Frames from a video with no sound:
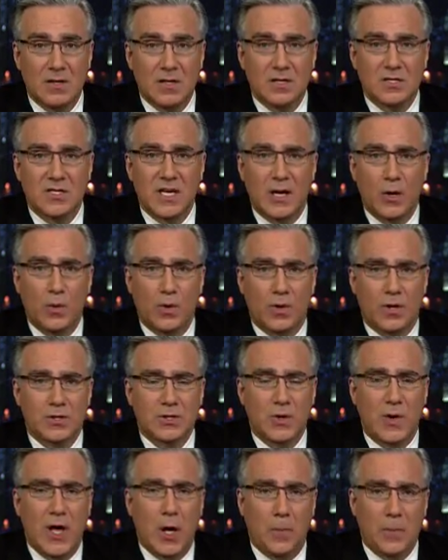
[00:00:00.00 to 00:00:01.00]
said it would
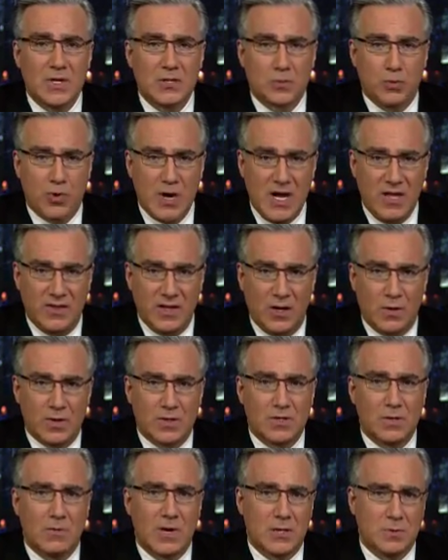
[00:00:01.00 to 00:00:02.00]
also help his breathing,
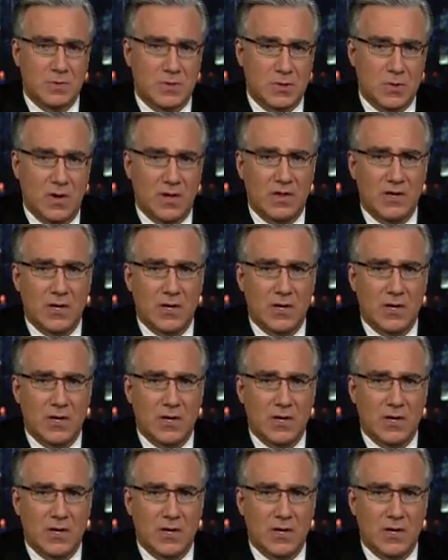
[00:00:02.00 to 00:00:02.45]
which the respiratory